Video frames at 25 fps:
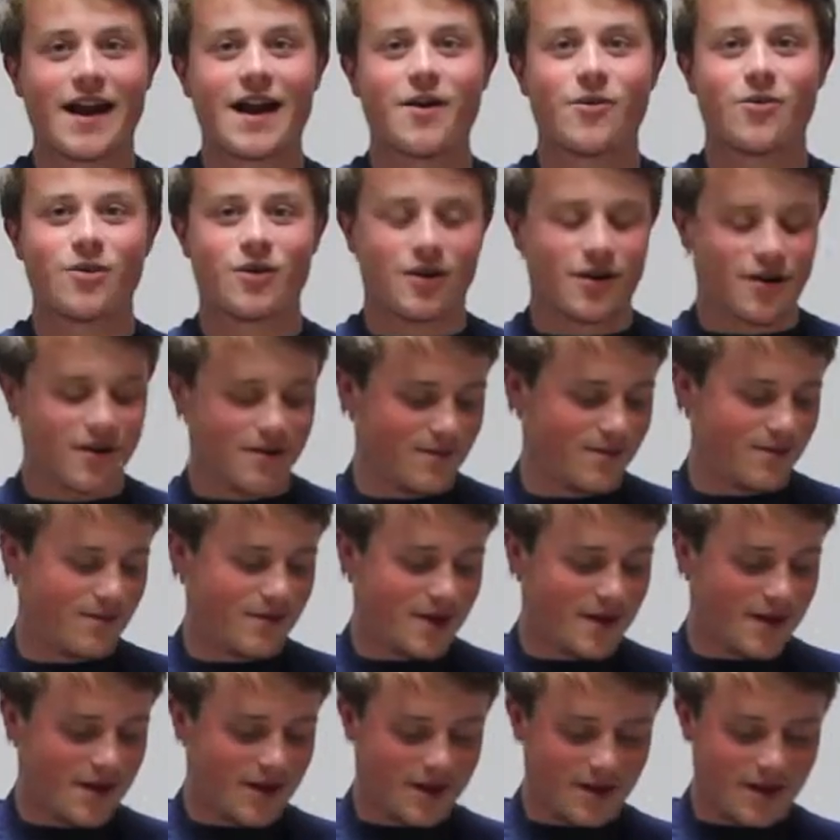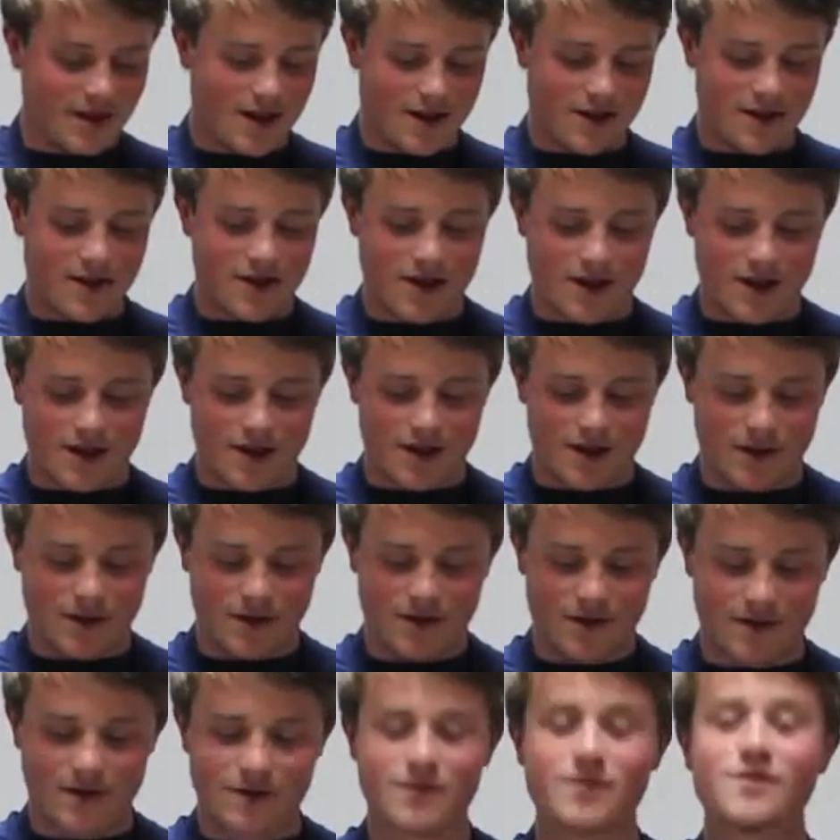hour, and let the
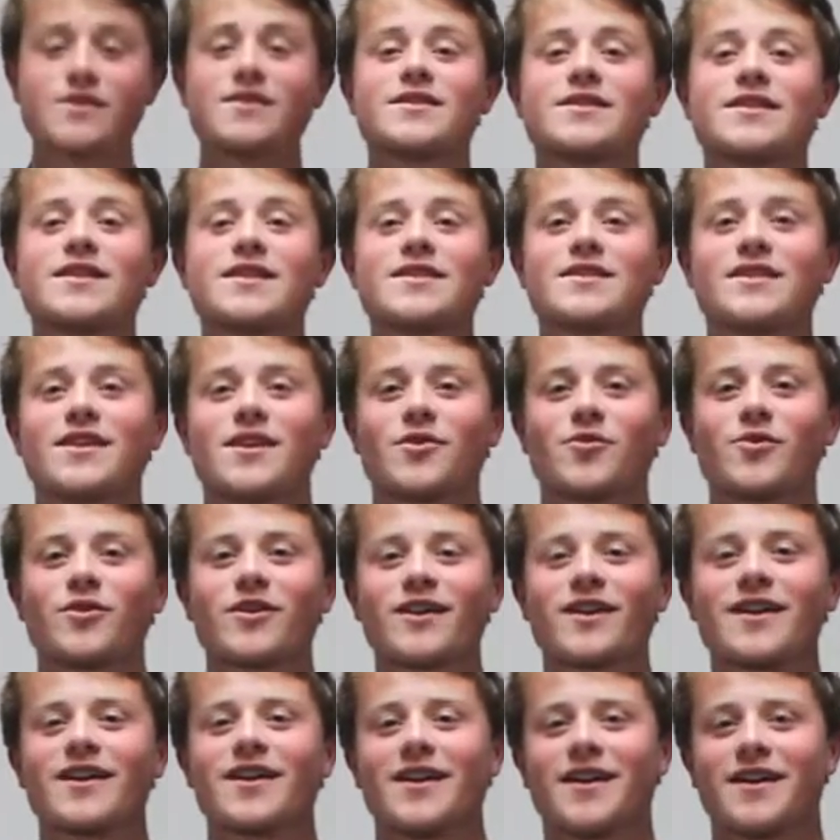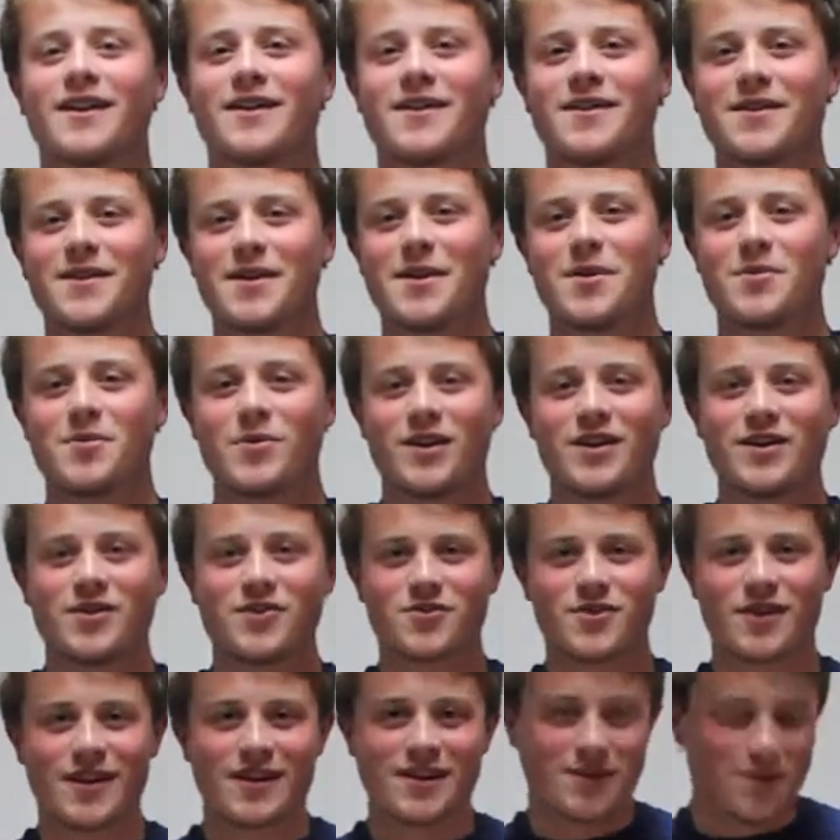seasoning really
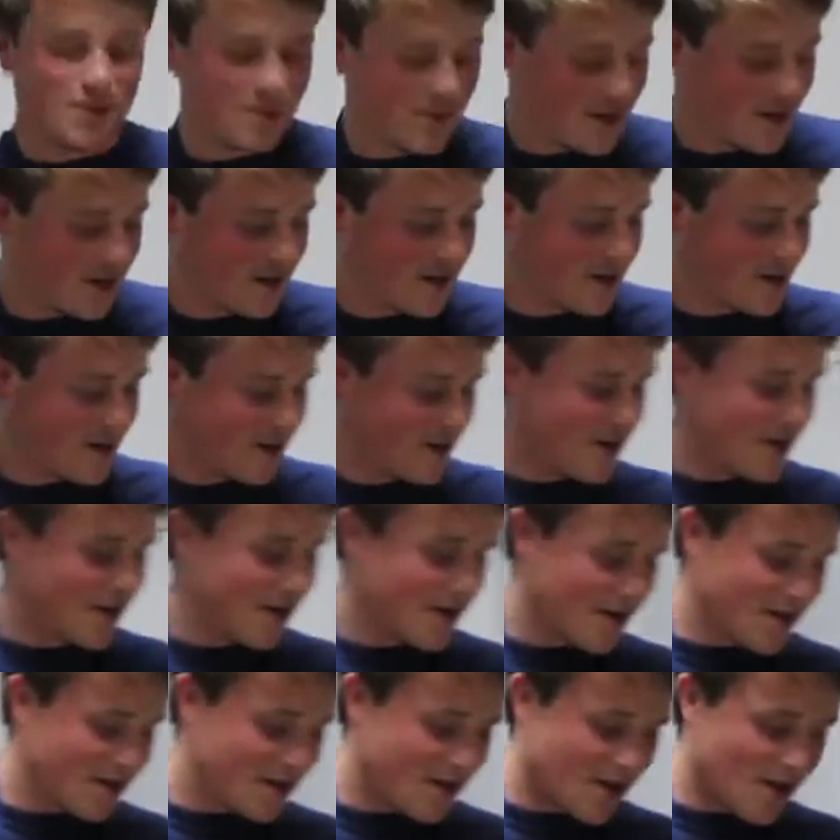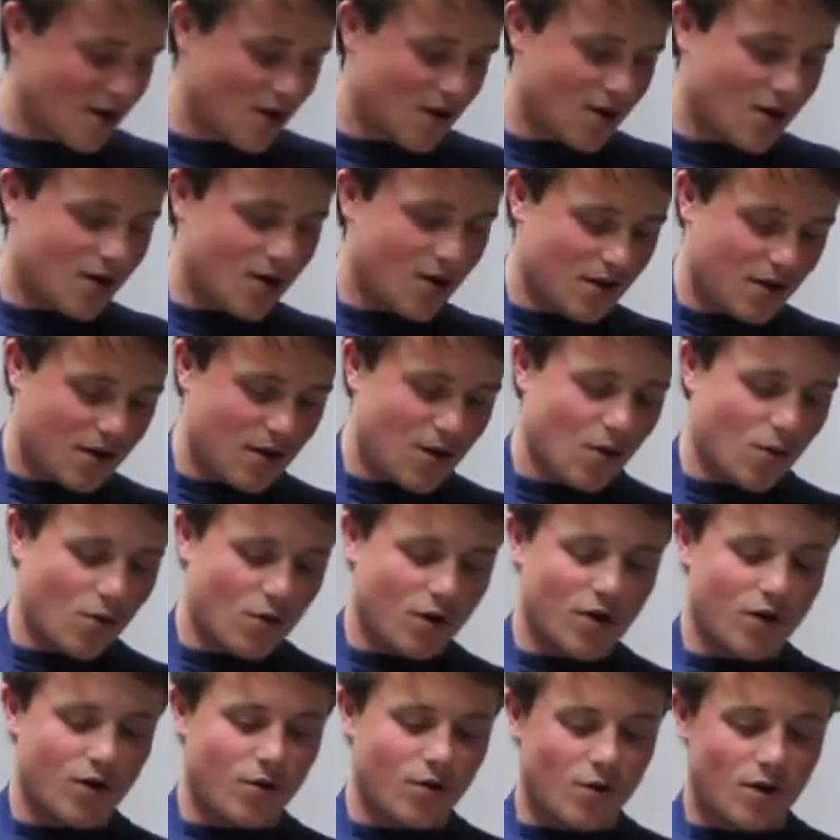penetrate the meat,
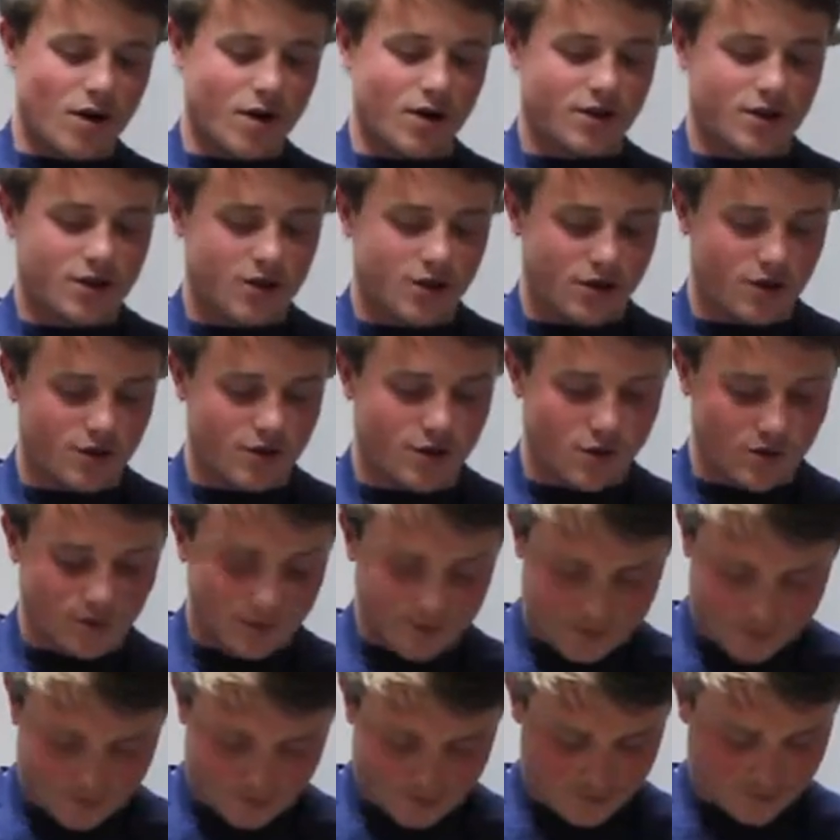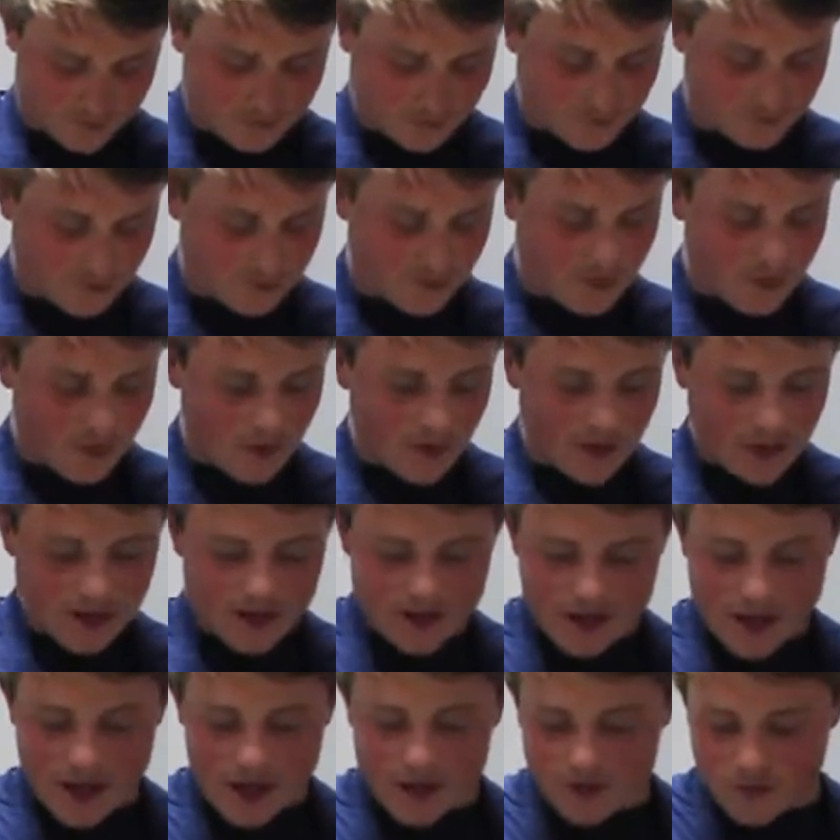we're going to want to
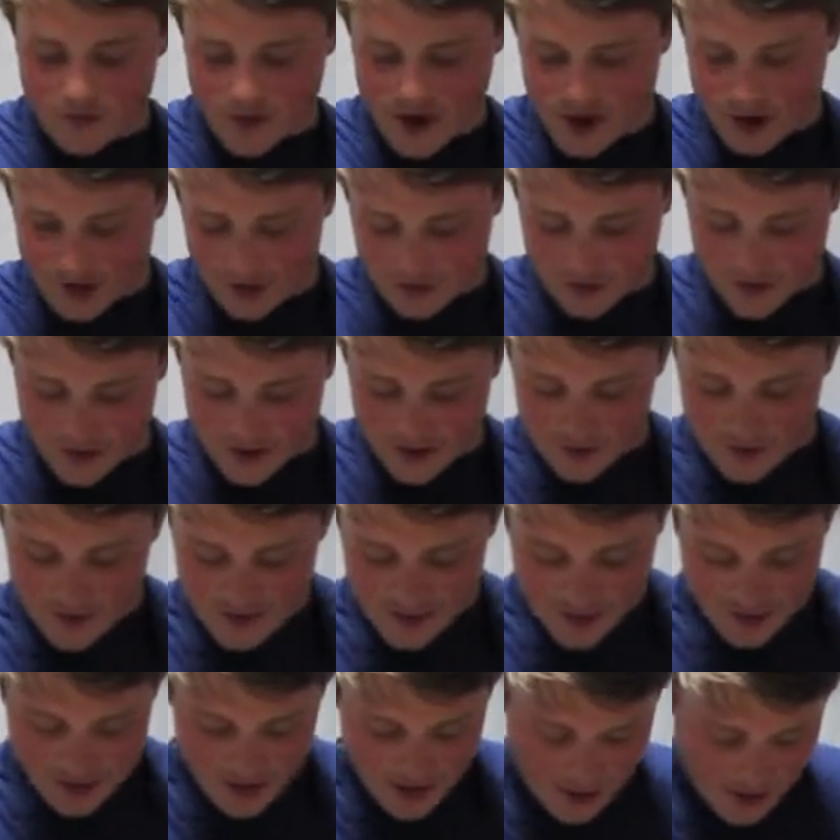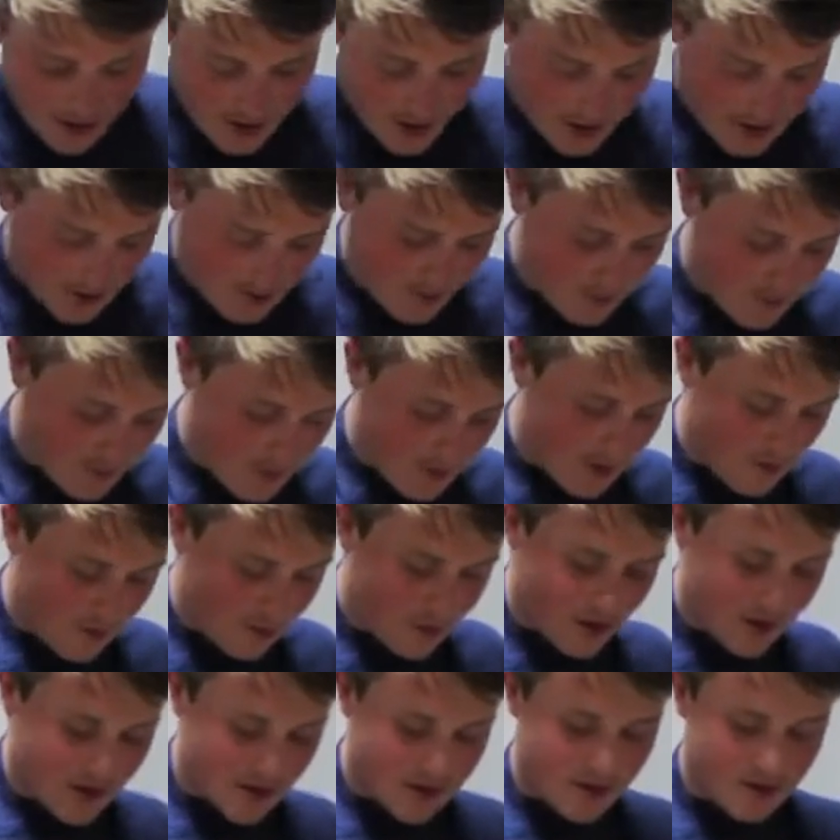take a rack of ribs and
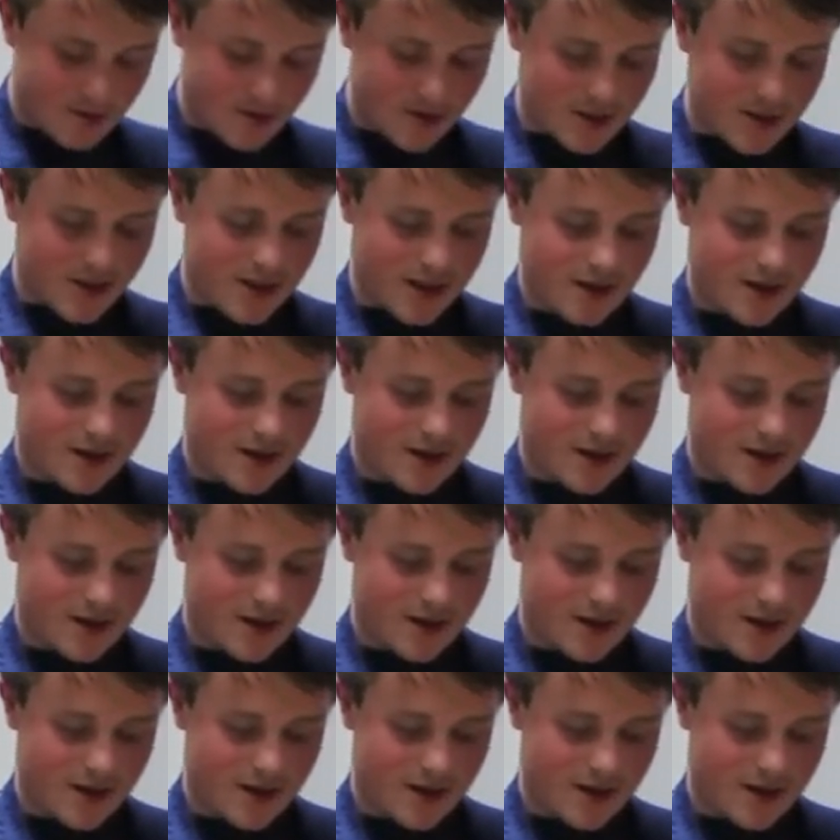place them in